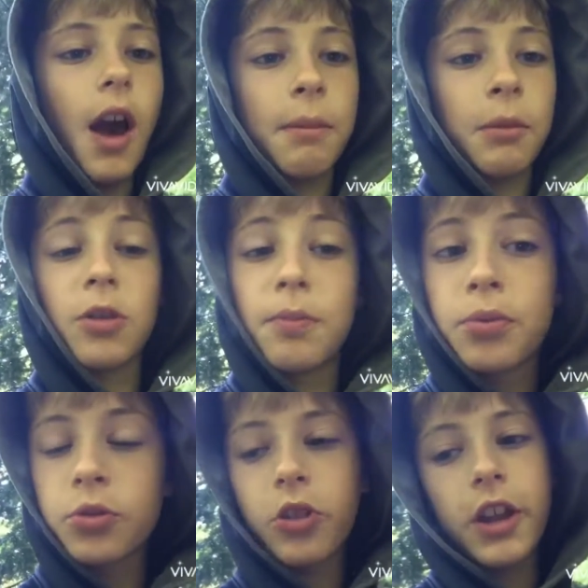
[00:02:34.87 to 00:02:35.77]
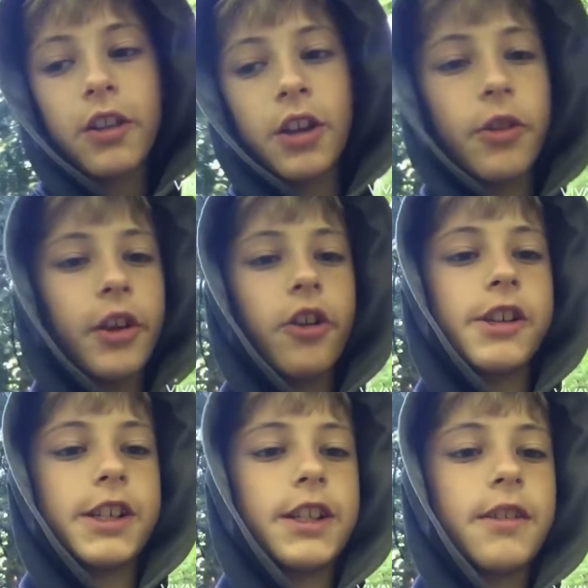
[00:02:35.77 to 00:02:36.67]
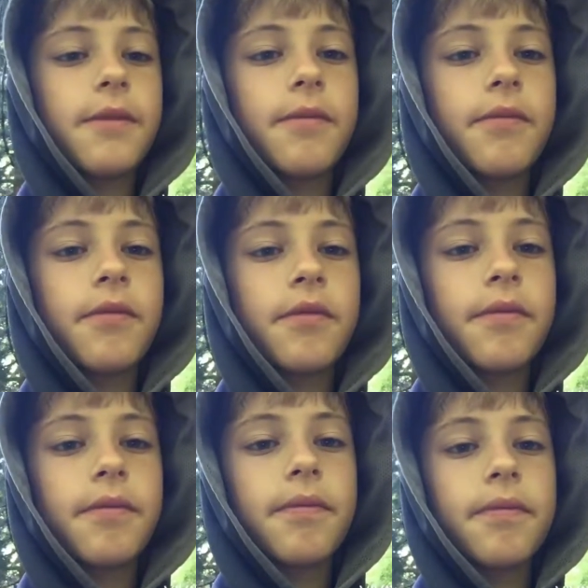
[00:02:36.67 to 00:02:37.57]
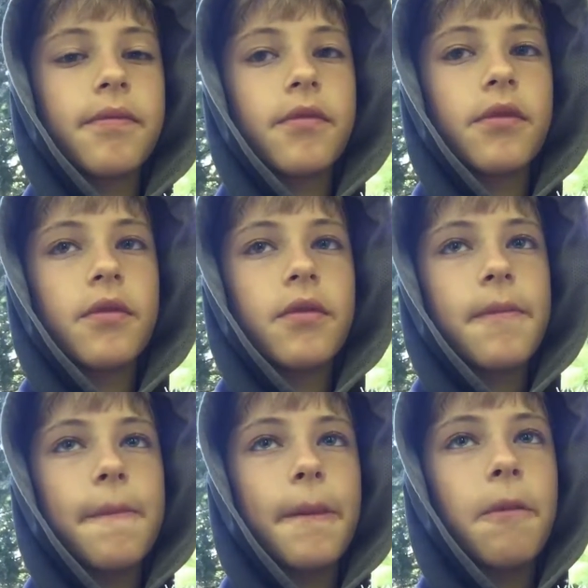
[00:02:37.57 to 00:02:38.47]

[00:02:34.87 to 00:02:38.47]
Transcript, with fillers: I'm completely going crazy. get out if you're going crazy.